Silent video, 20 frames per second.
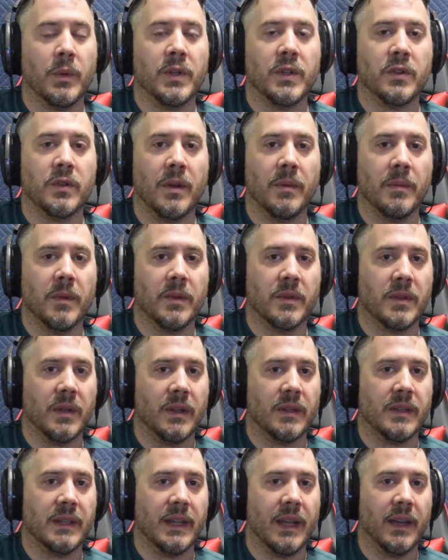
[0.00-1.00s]
strum those all
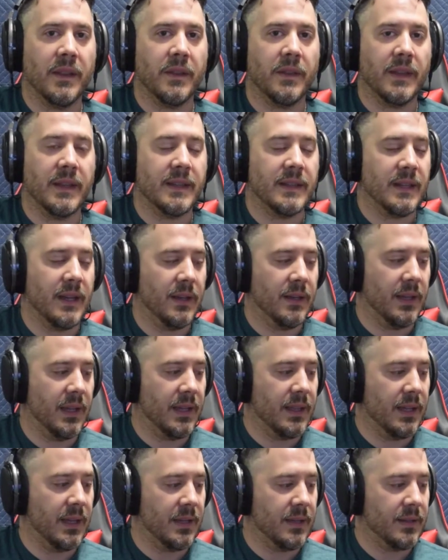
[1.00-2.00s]
together, they sound like
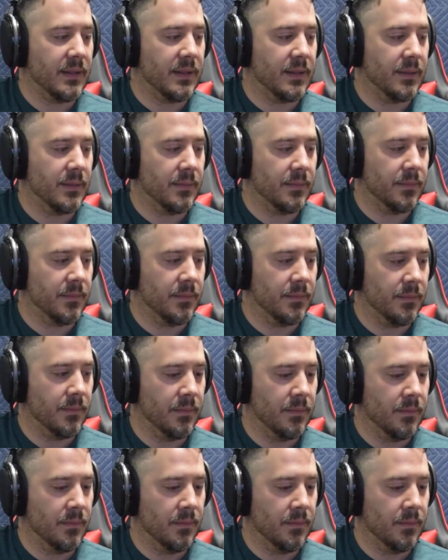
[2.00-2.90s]
this. So